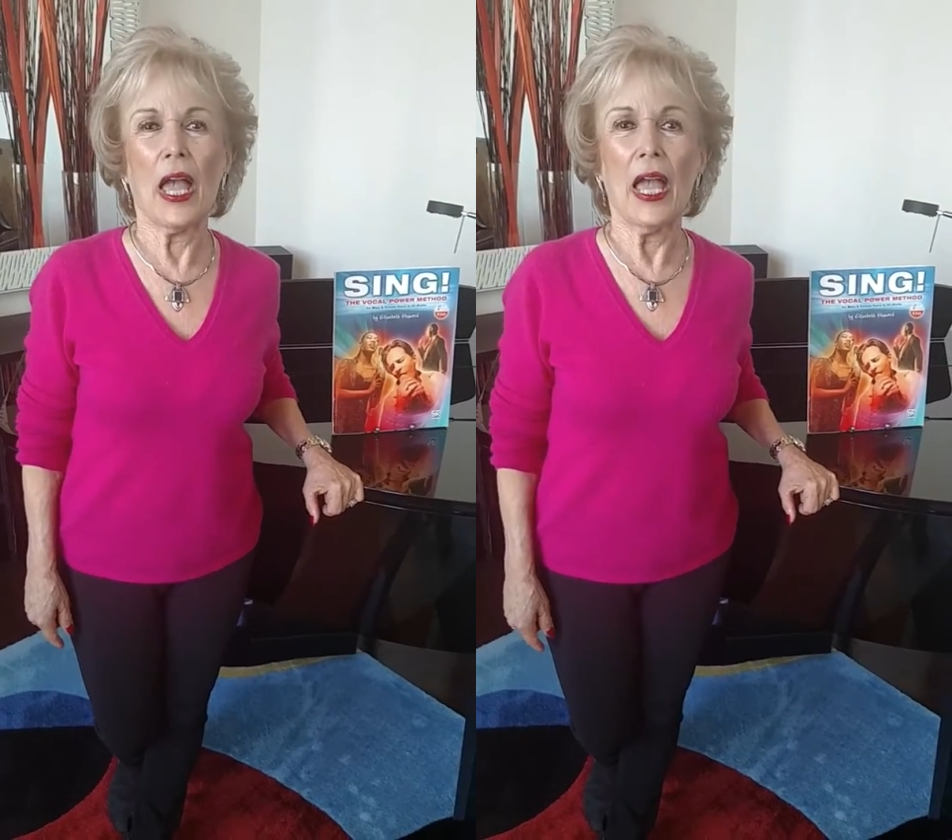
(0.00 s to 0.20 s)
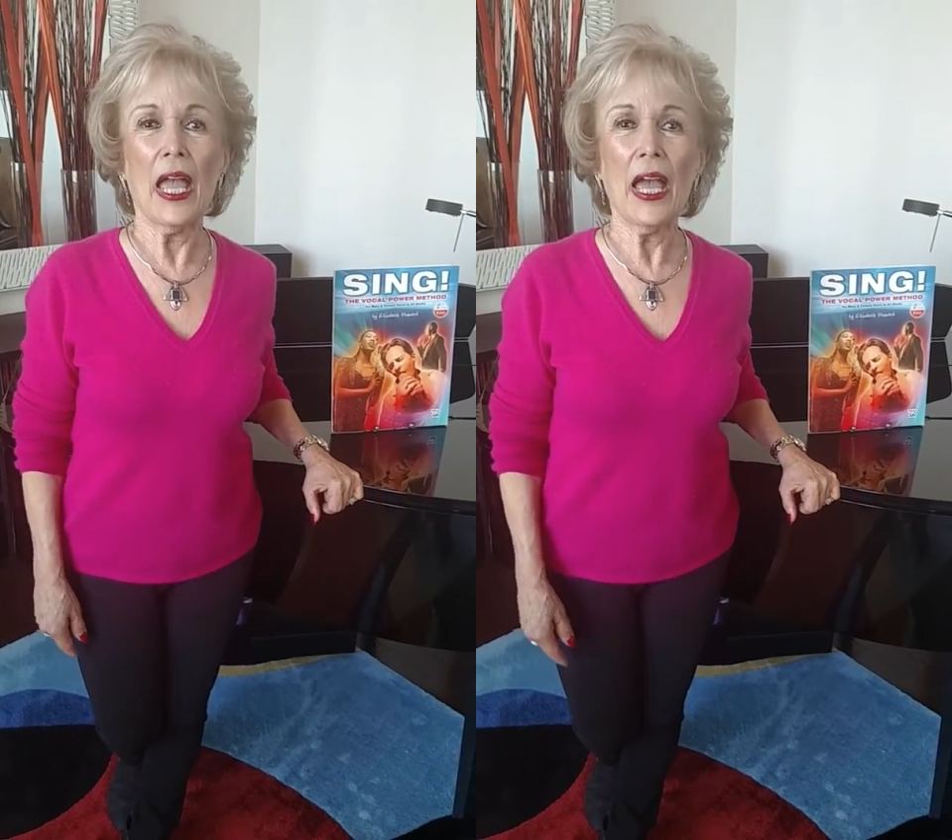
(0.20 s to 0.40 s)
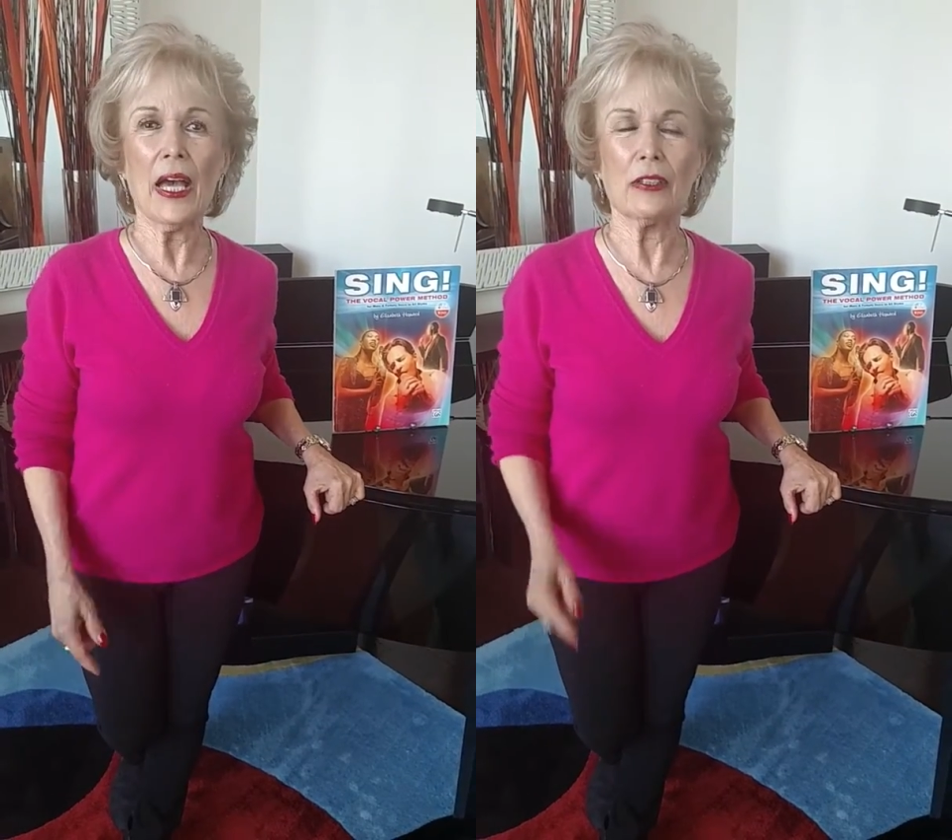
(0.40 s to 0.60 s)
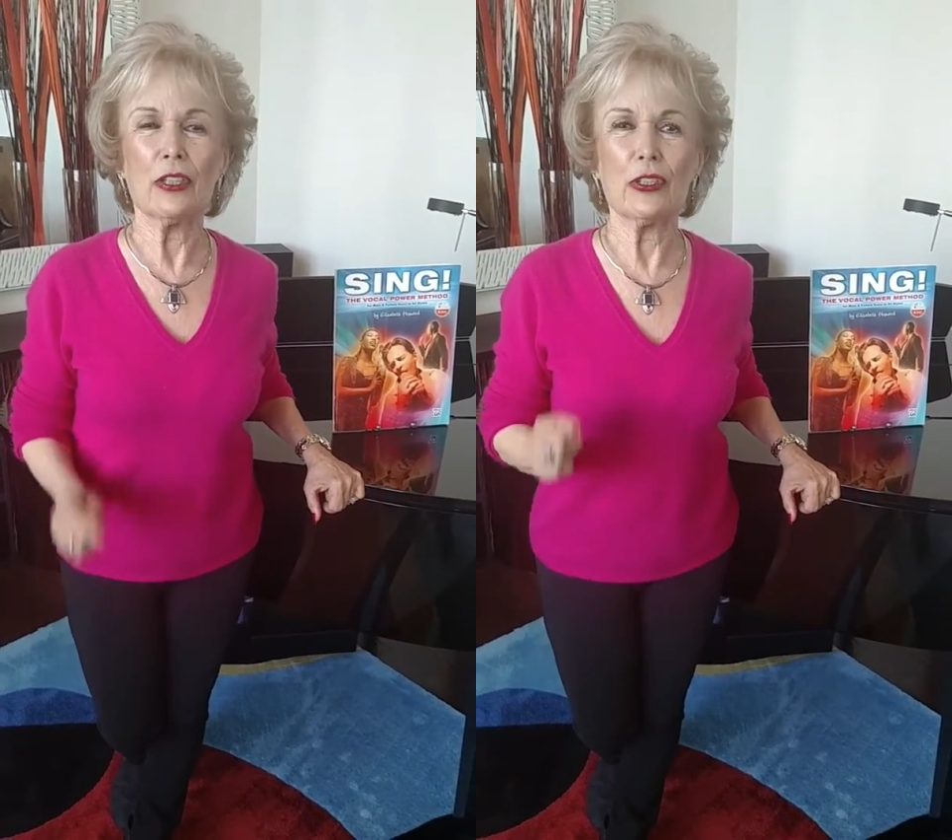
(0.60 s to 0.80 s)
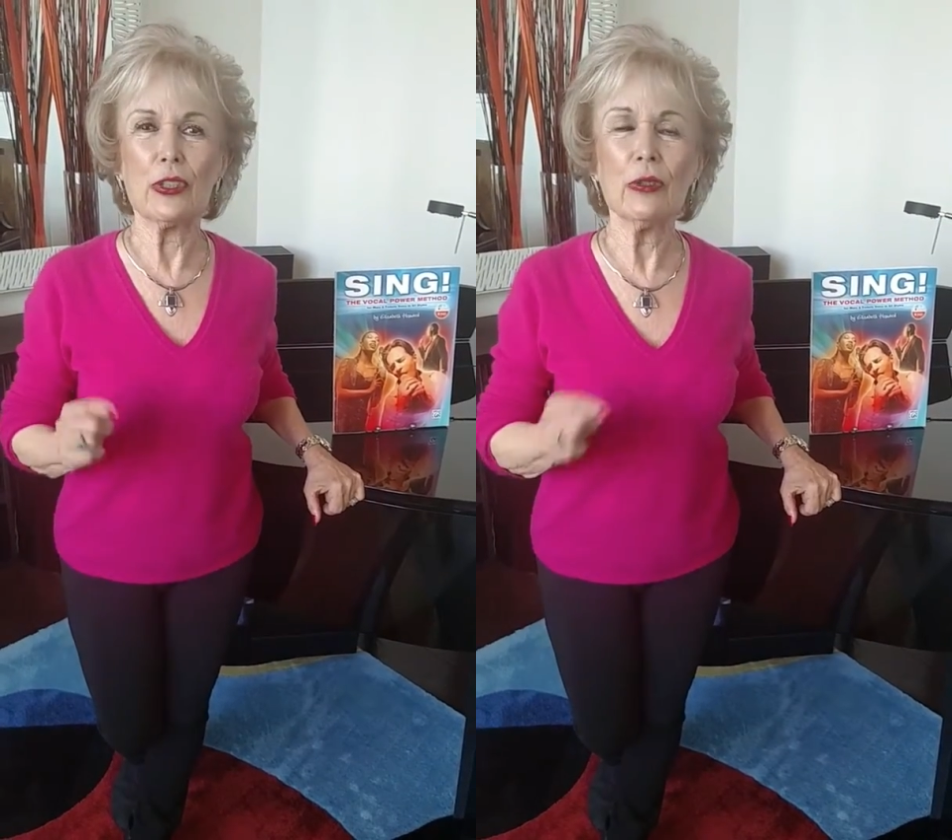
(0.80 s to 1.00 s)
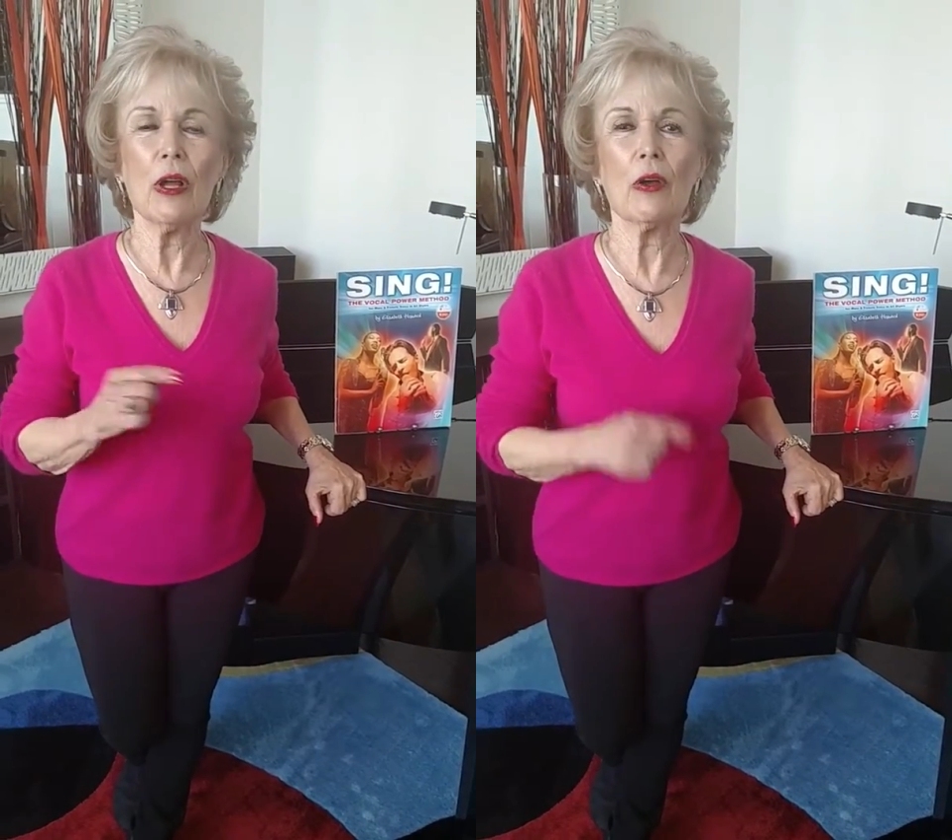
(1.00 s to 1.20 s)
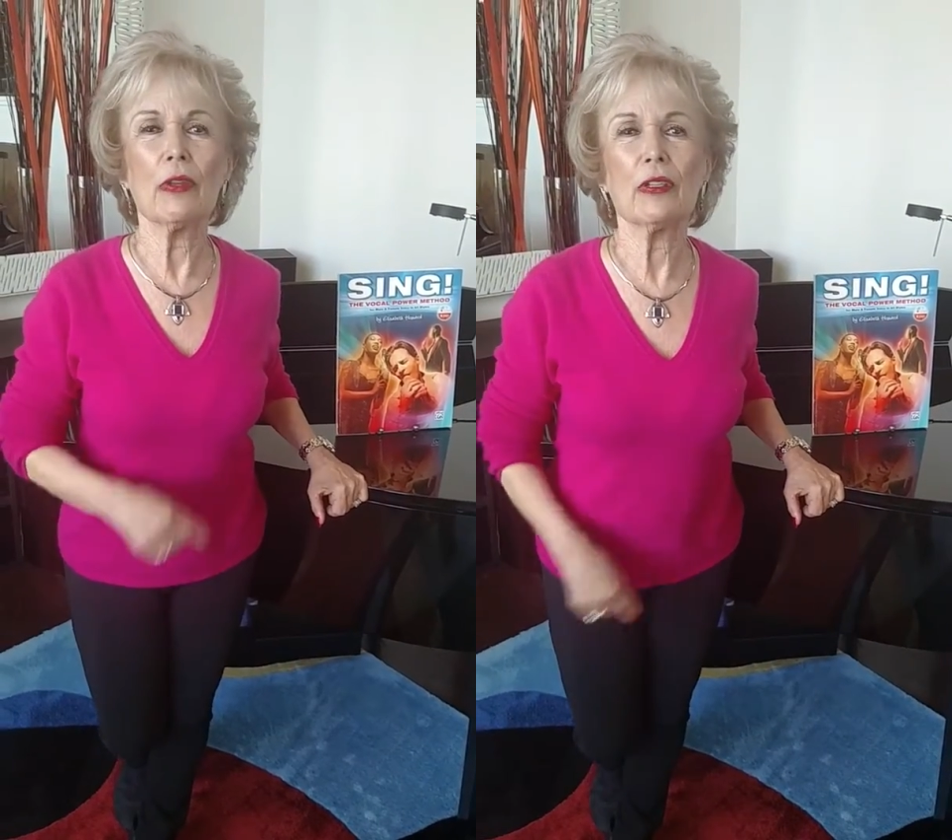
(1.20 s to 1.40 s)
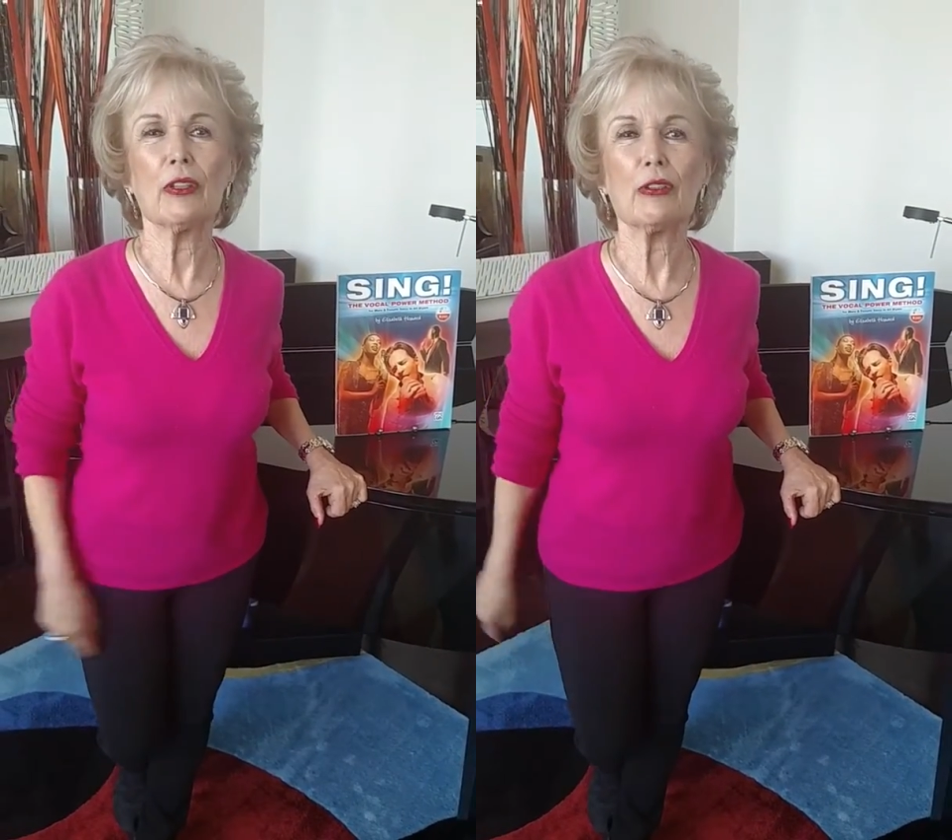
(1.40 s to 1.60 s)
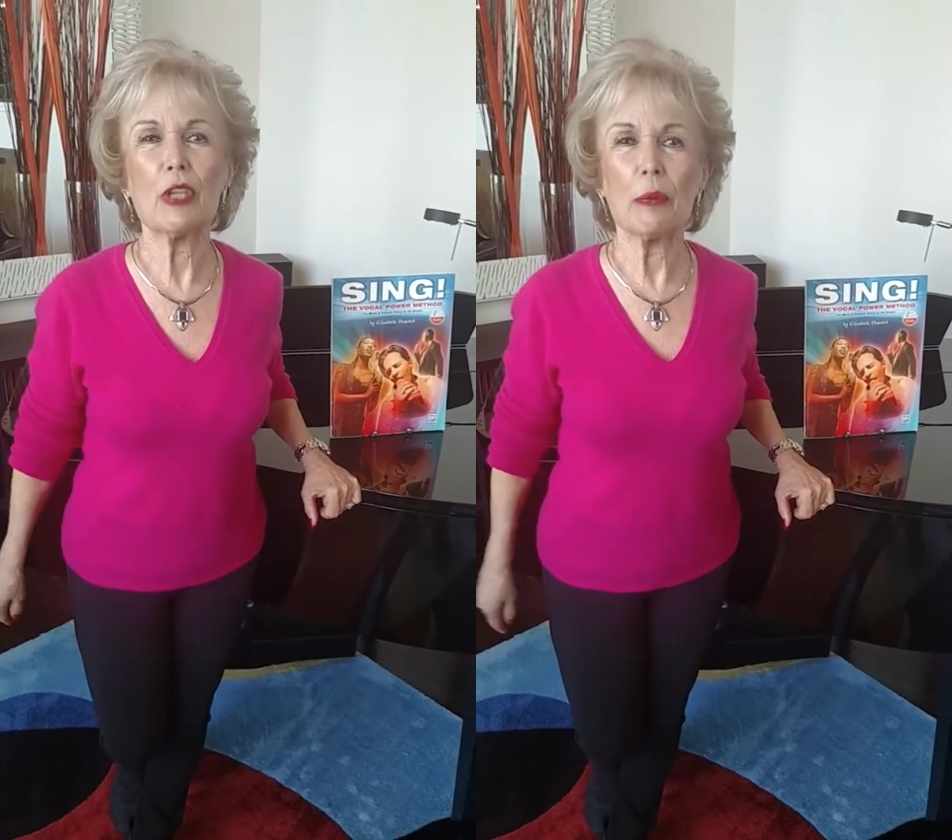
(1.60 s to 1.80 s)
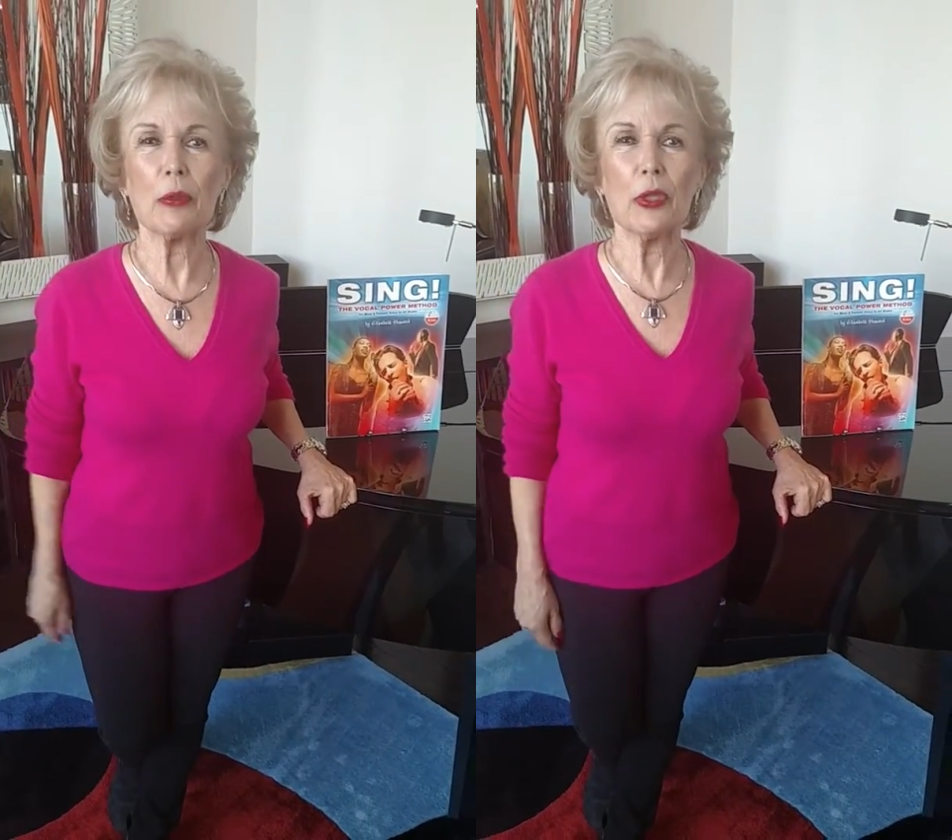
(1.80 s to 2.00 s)
And did you know that the
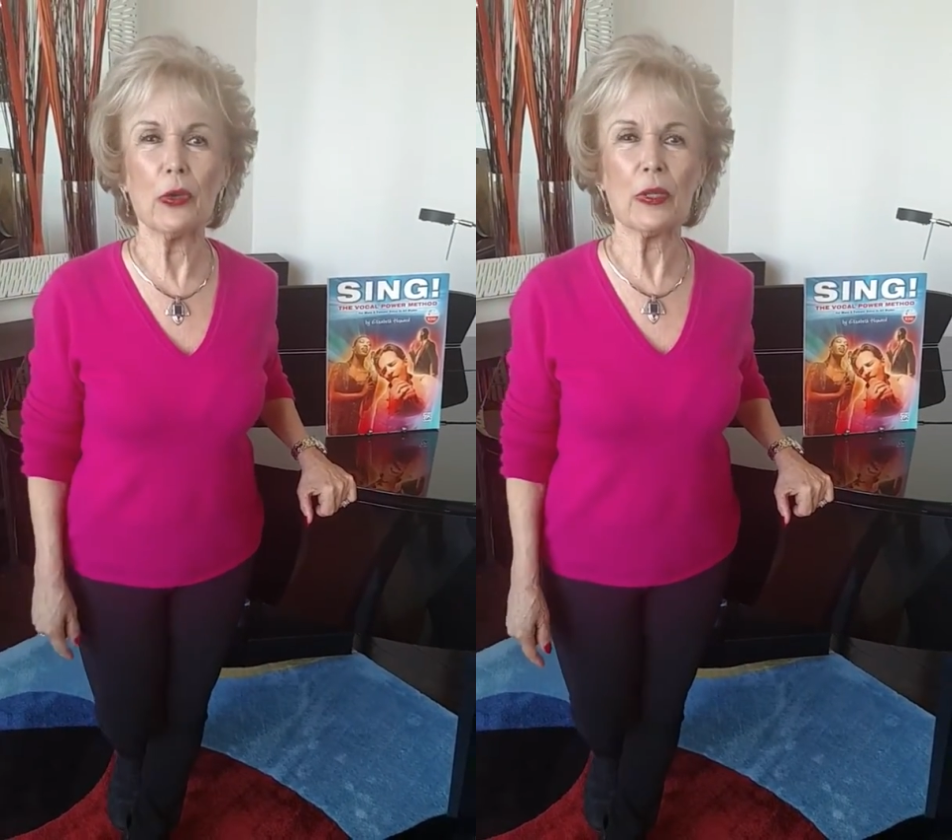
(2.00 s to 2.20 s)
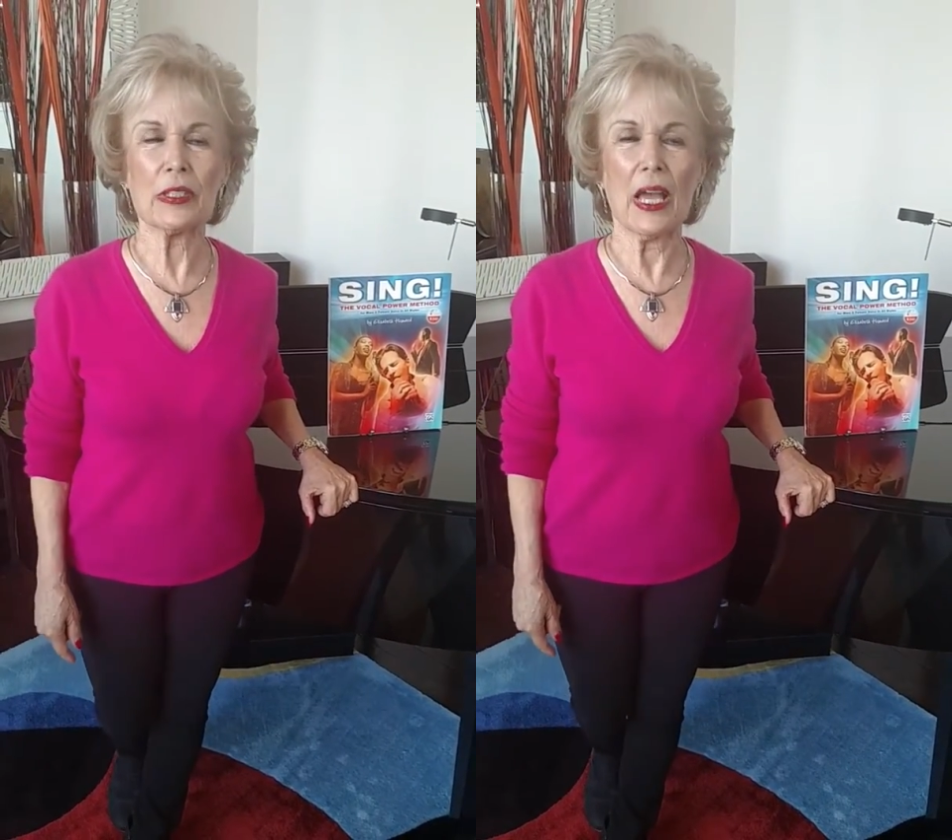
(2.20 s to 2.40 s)
W is